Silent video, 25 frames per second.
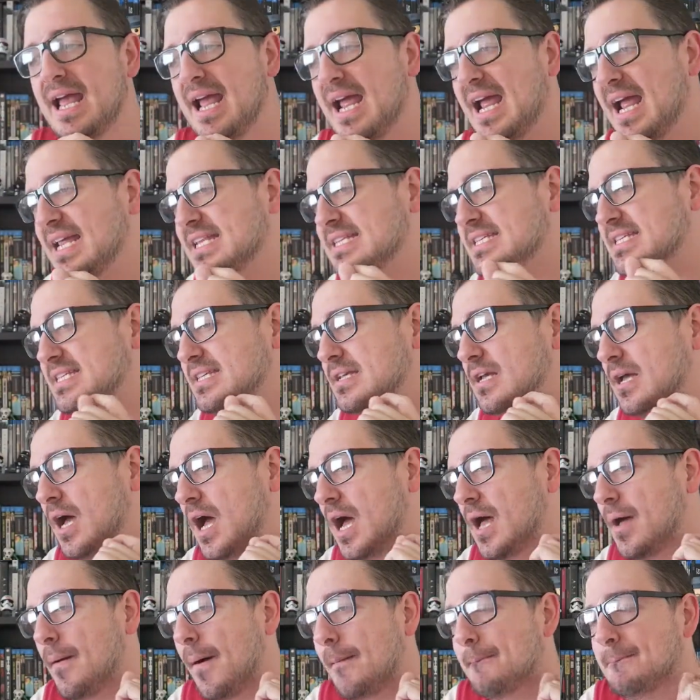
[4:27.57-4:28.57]
It's
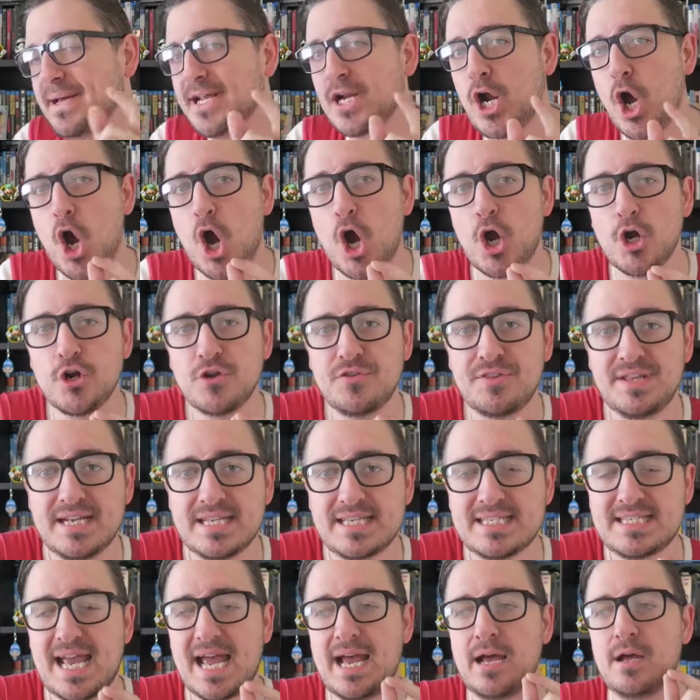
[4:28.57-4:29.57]
a bit harder than
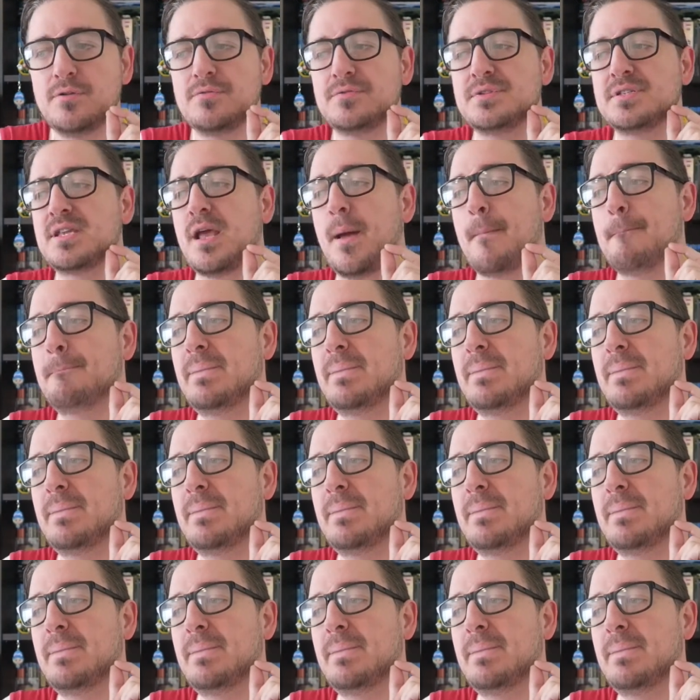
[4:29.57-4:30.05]
it sounds,